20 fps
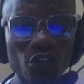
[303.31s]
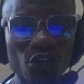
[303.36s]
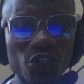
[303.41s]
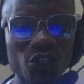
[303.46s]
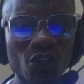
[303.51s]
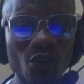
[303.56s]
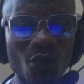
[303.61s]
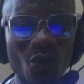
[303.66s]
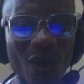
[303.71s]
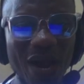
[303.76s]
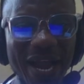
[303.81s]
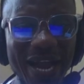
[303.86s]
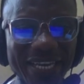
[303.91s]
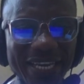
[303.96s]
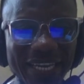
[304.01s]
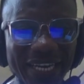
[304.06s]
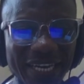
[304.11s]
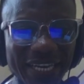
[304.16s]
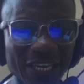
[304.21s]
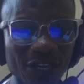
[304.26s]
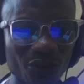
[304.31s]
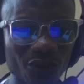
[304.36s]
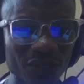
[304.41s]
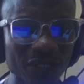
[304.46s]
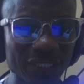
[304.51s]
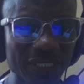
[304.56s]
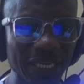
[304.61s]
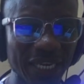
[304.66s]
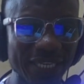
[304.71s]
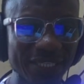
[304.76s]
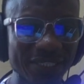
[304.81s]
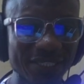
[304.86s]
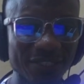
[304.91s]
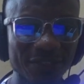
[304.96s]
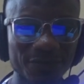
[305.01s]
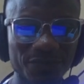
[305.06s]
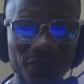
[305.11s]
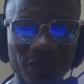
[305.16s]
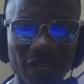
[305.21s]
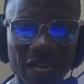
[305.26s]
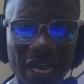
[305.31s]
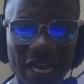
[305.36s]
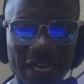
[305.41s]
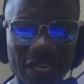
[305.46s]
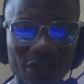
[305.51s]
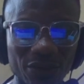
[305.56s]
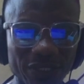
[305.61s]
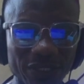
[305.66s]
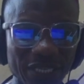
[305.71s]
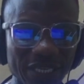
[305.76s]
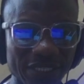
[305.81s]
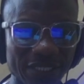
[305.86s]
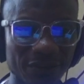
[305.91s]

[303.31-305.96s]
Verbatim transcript: So go ahead and click on delete and click on yes.